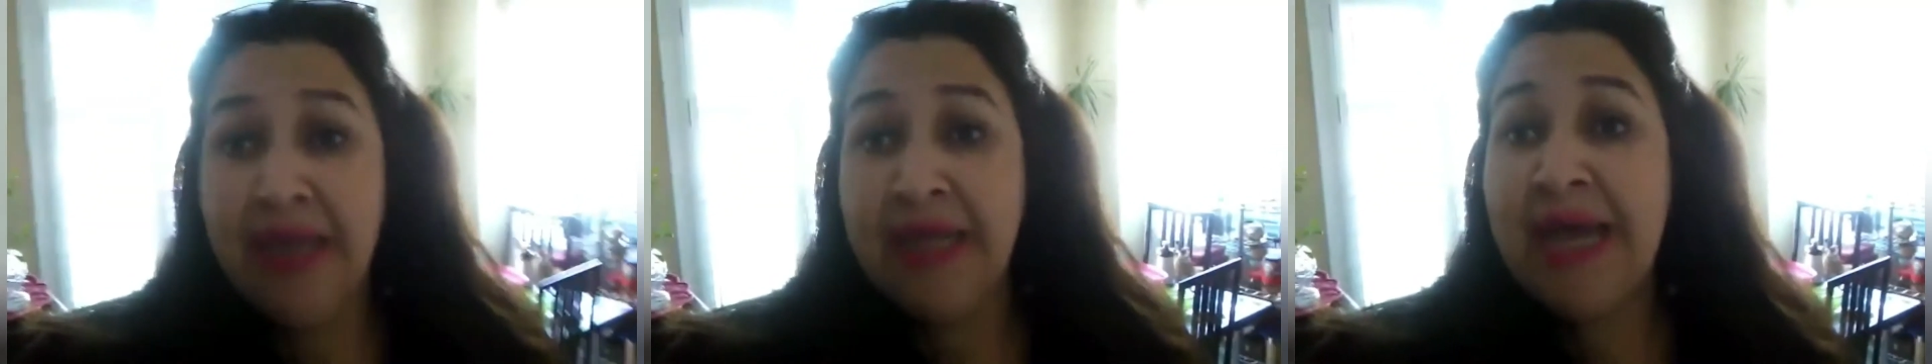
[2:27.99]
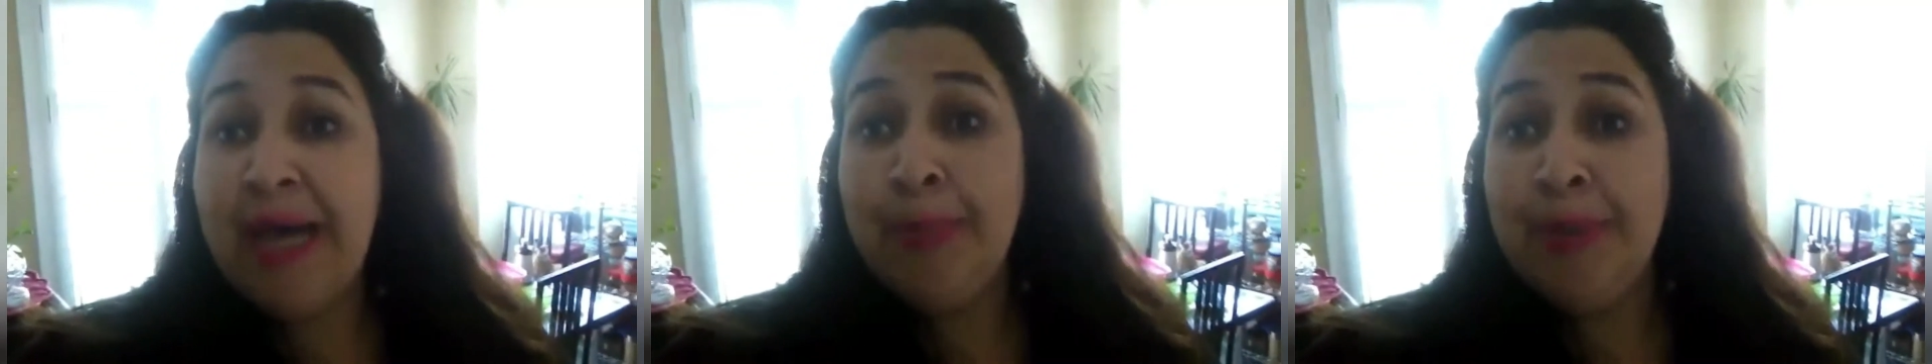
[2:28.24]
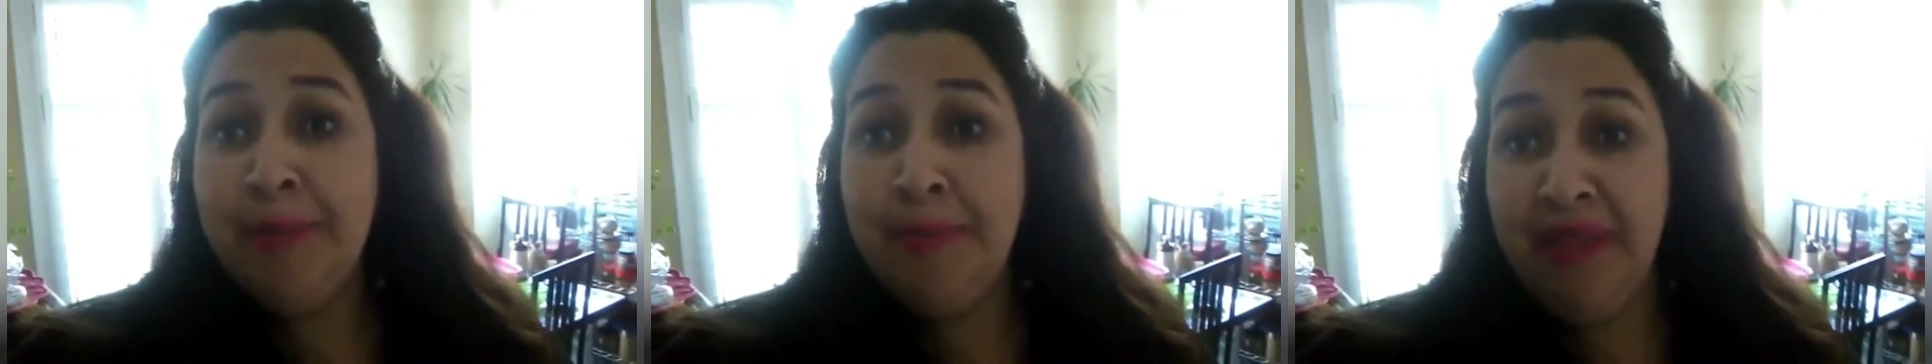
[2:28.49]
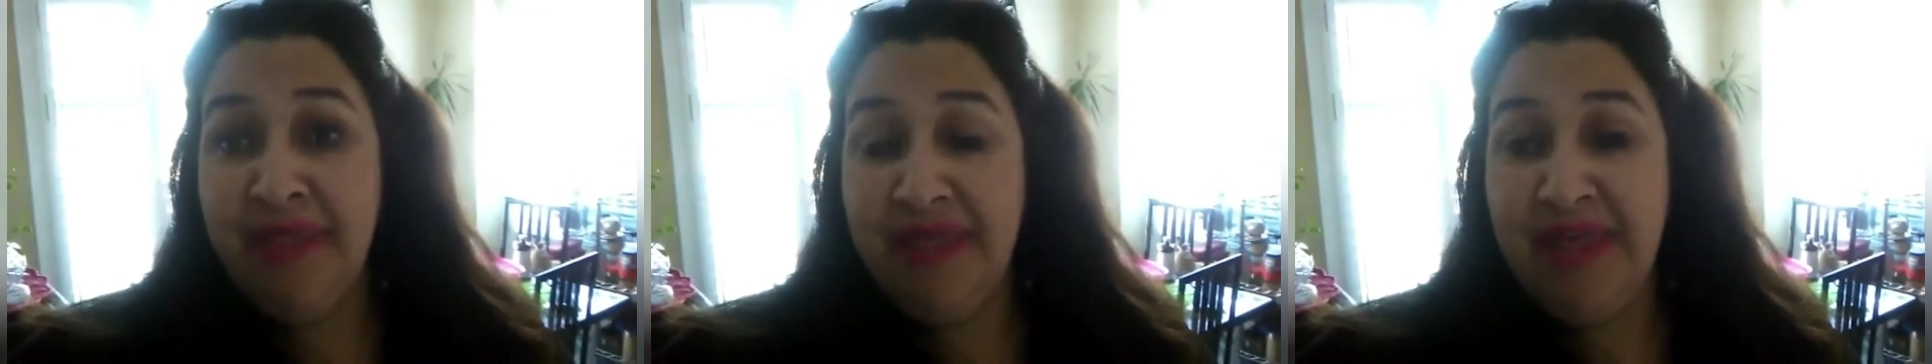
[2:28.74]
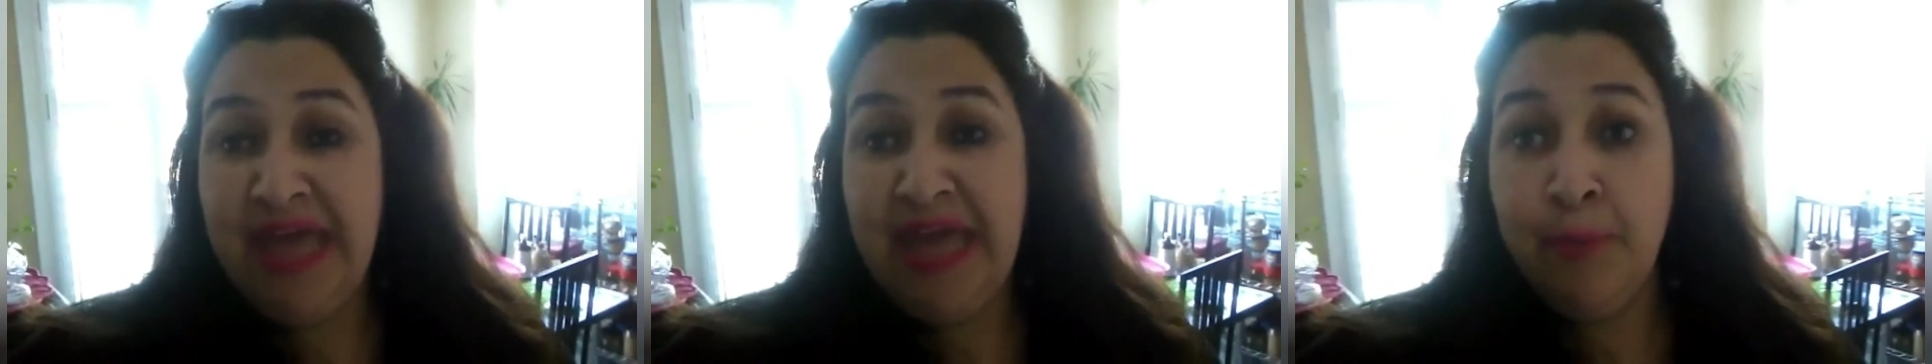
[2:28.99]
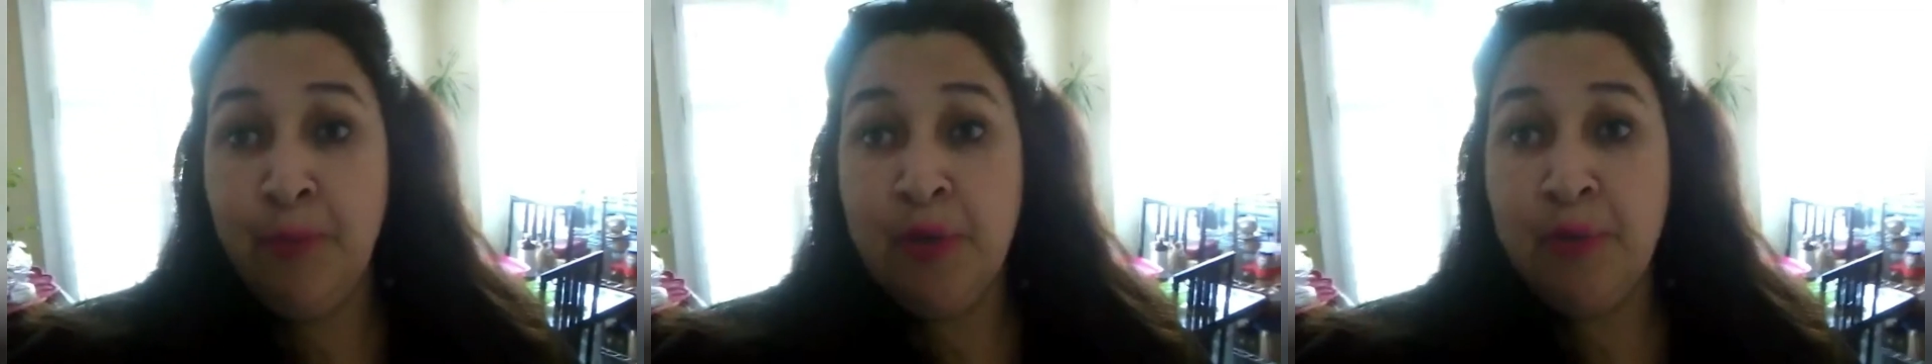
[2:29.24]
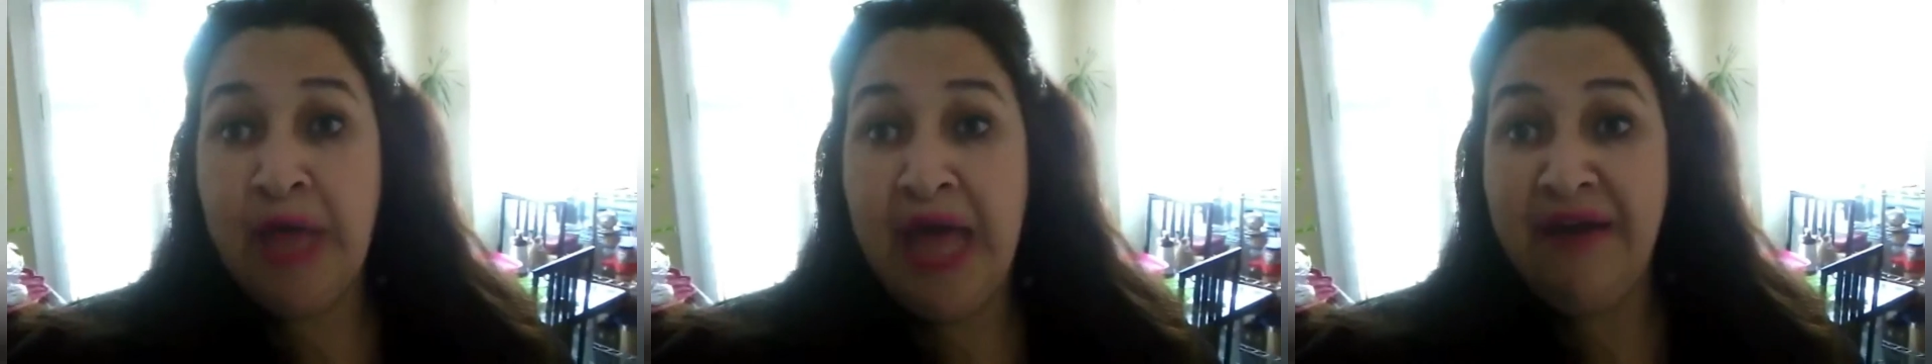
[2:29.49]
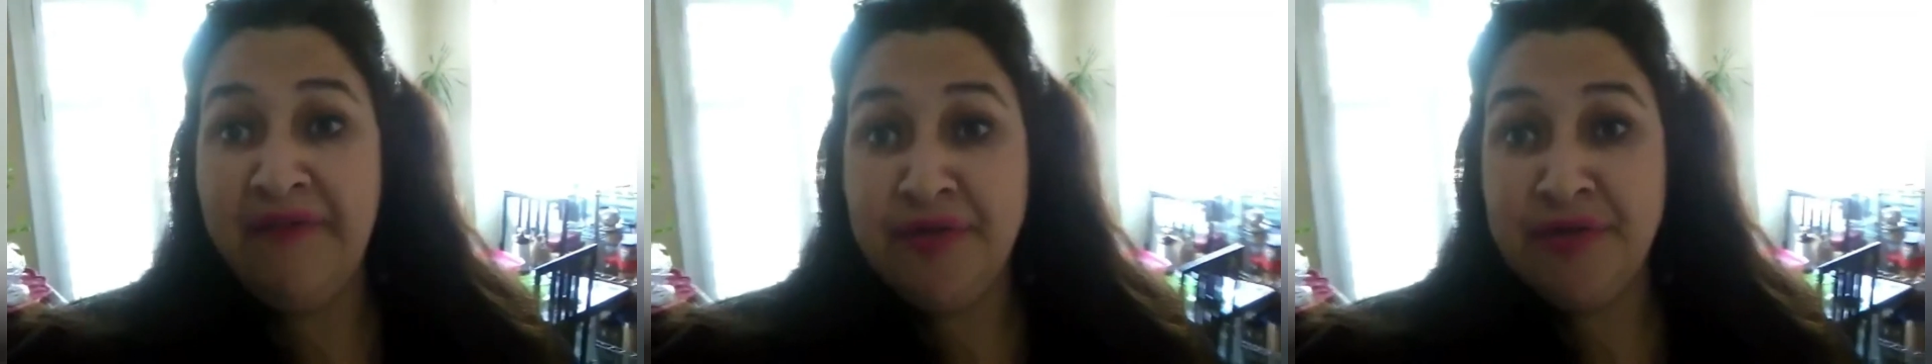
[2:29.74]
in a couple of months, and we will
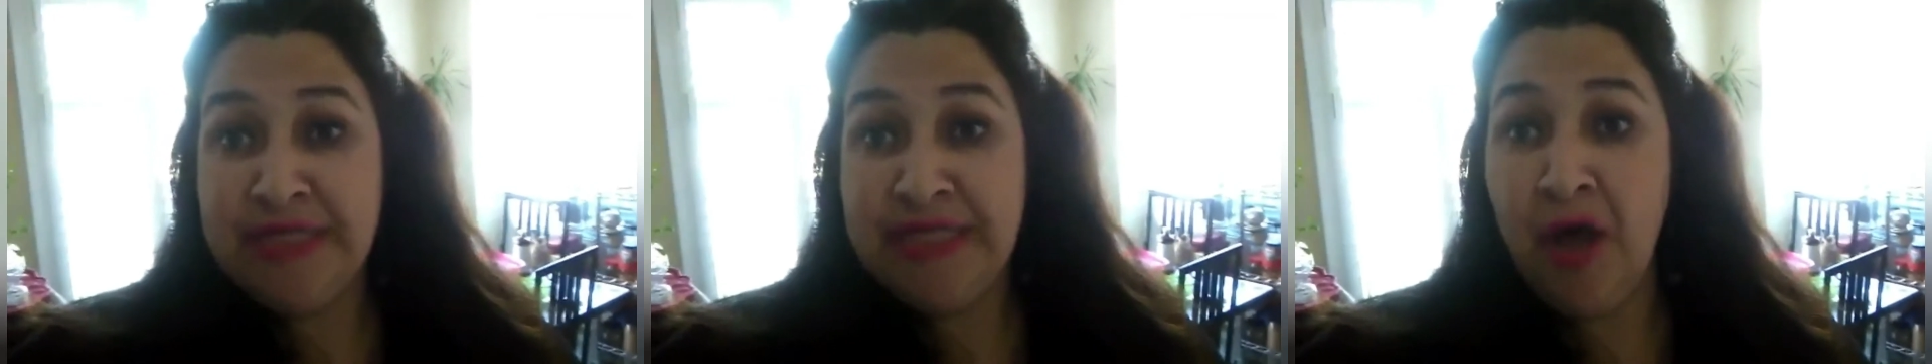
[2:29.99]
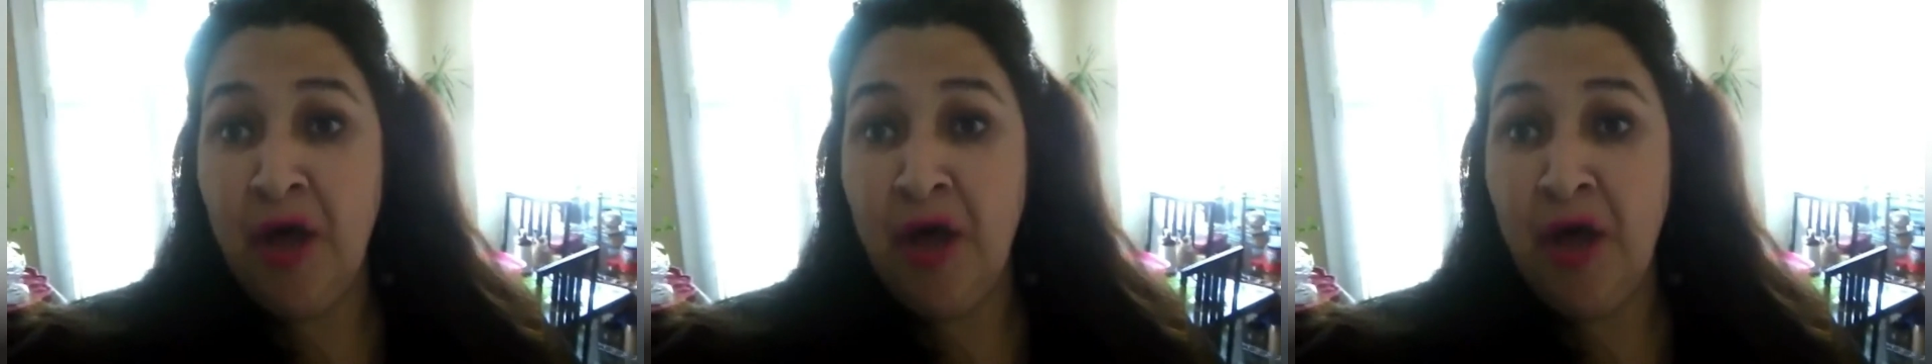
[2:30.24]
have to see